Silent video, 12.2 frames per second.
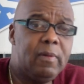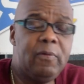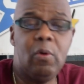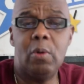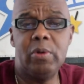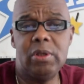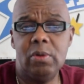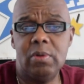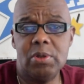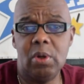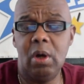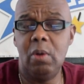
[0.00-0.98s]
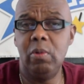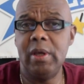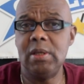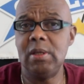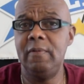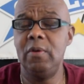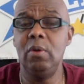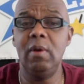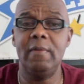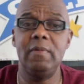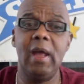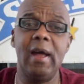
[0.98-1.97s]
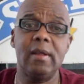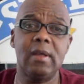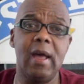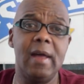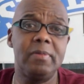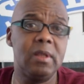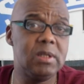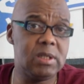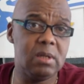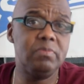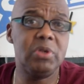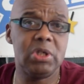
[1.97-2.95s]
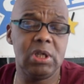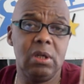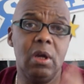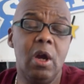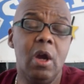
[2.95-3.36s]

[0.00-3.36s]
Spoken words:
Before we do, as always, if you have not got the tip sheet